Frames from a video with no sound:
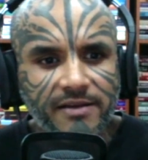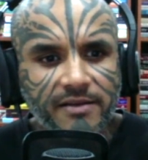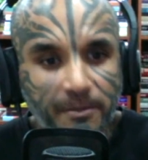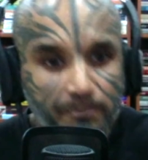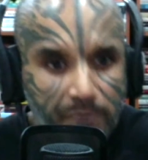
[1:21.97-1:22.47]

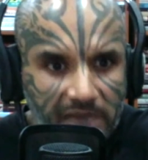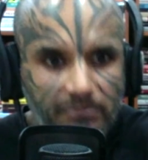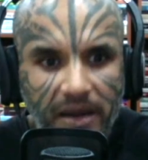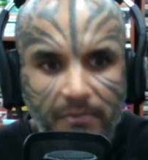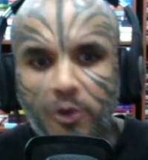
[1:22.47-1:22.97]
the
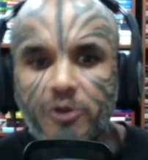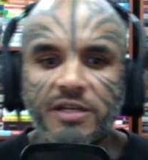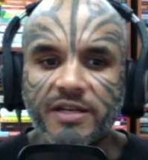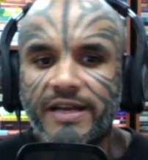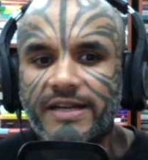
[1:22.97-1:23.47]
Padma
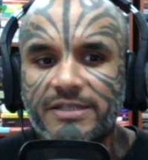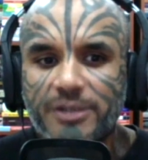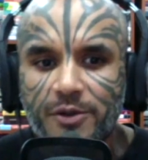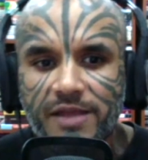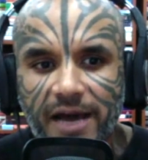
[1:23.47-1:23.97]
Bhushan in
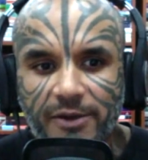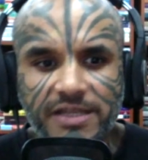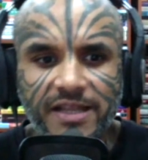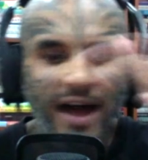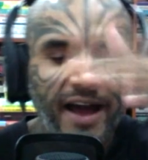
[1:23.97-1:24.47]

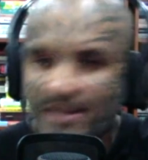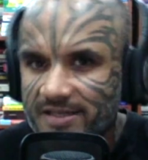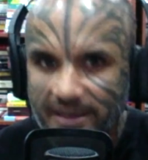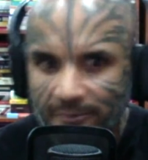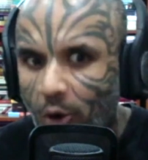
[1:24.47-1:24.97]
2000, the
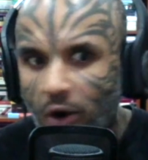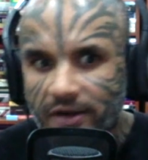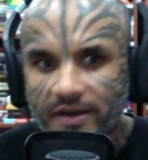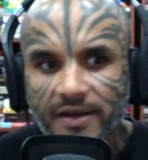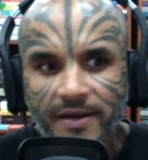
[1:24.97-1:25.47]
highest
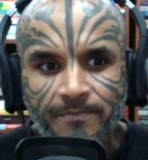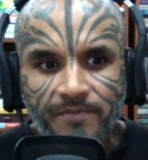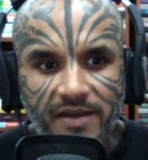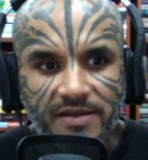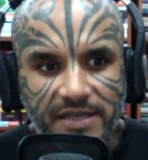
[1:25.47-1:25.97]
award
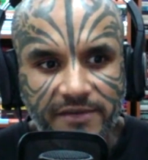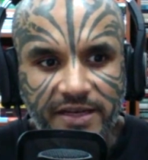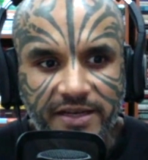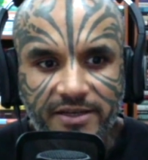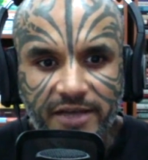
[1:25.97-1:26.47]
a
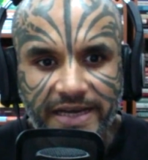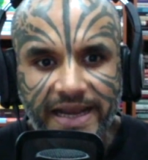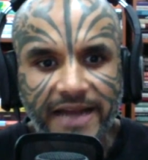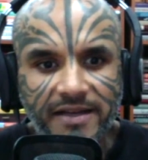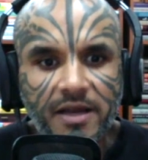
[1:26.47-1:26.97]
civilian can
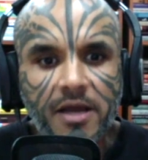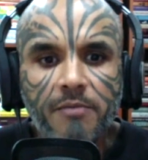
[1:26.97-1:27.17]
get.